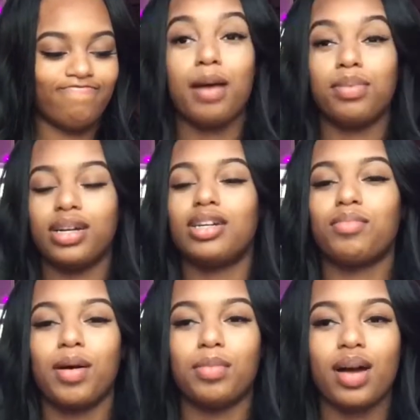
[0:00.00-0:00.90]
I put it in
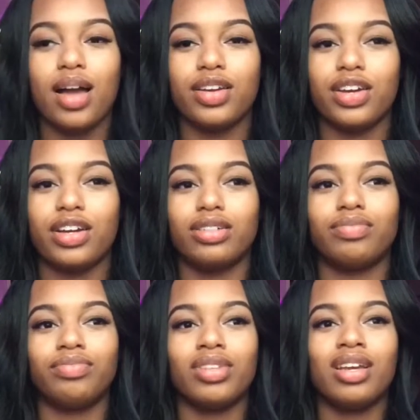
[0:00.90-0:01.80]
my binder,
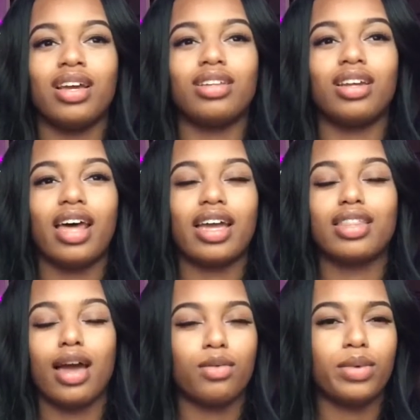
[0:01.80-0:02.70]
and then like
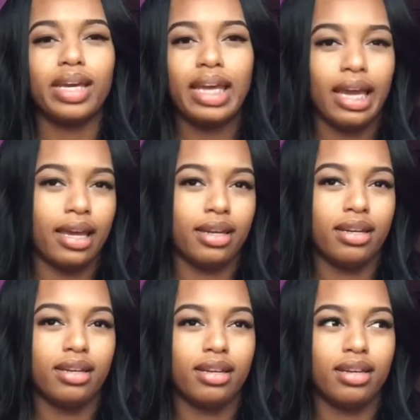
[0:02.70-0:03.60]
that
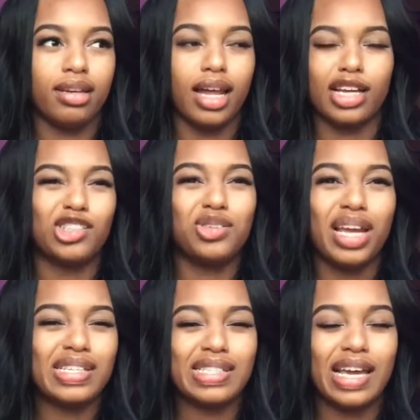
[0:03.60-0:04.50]
weekend, like 2
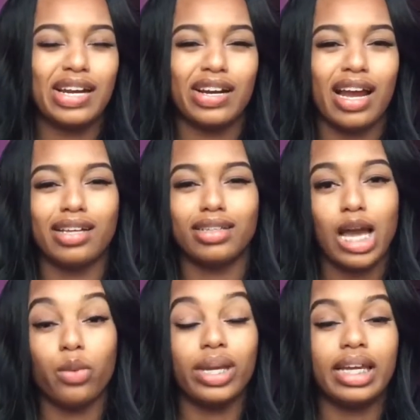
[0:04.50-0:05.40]
days later,
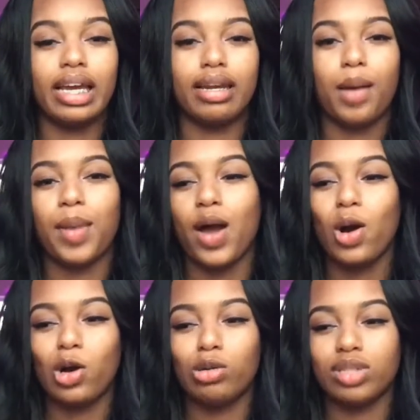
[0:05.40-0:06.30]
that weekend I'm at
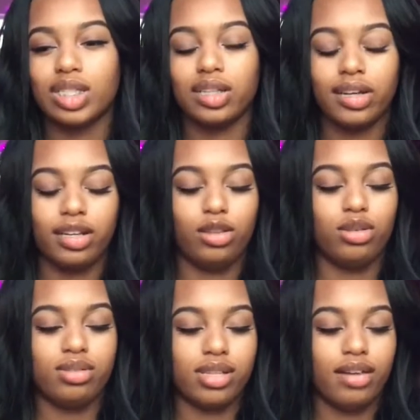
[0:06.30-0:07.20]
home just looking
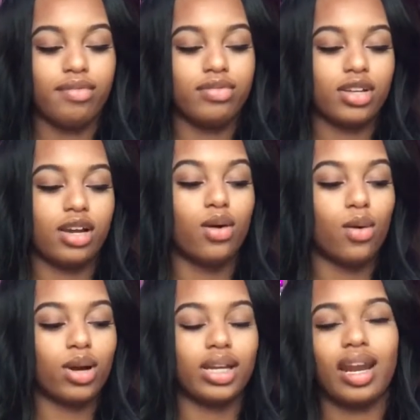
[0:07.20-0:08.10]
through stuff, trying to
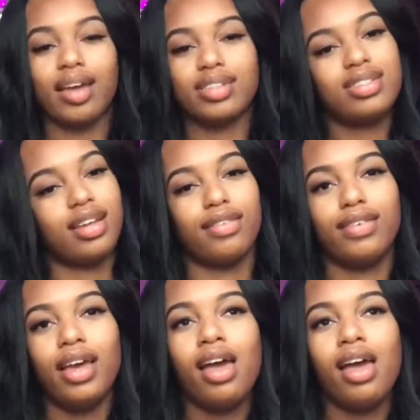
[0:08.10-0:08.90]
organize stuff,